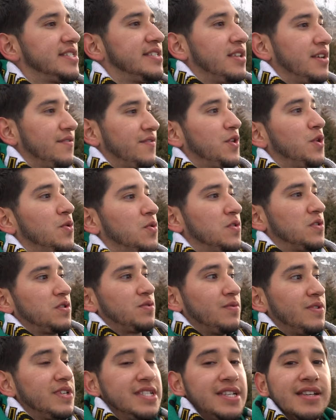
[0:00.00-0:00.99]
the
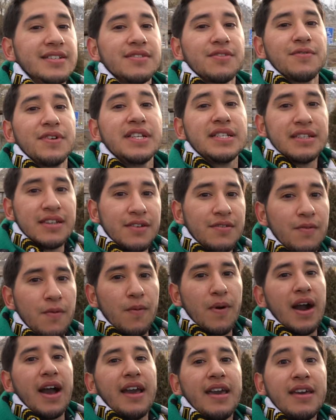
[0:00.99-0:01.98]
views, which is the
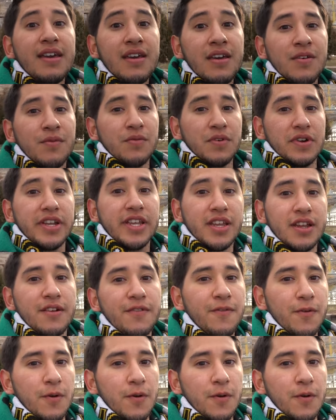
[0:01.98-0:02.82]
reason why we're here